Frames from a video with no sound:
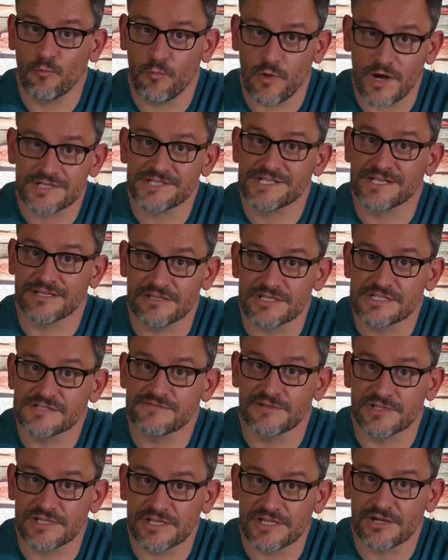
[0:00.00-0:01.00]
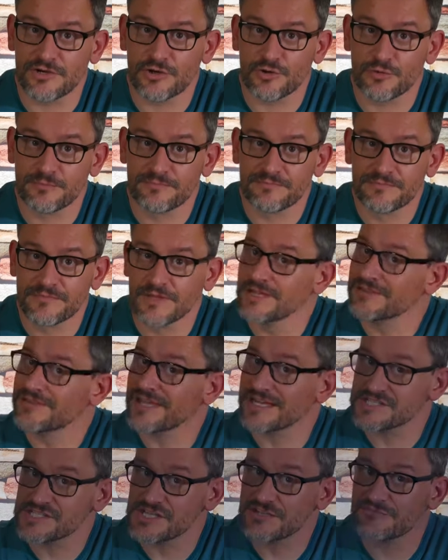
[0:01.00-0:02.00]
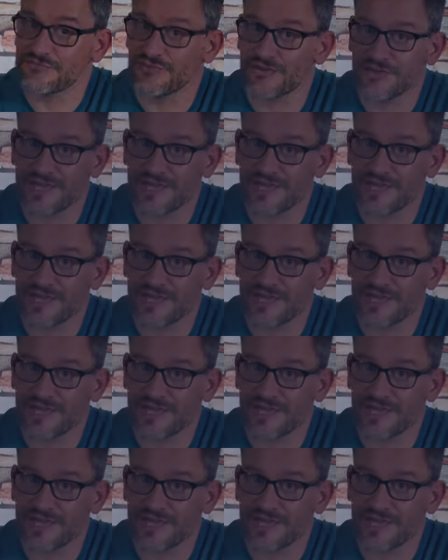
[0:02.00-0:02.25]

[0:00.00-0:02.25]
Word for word: watching this video. That's it for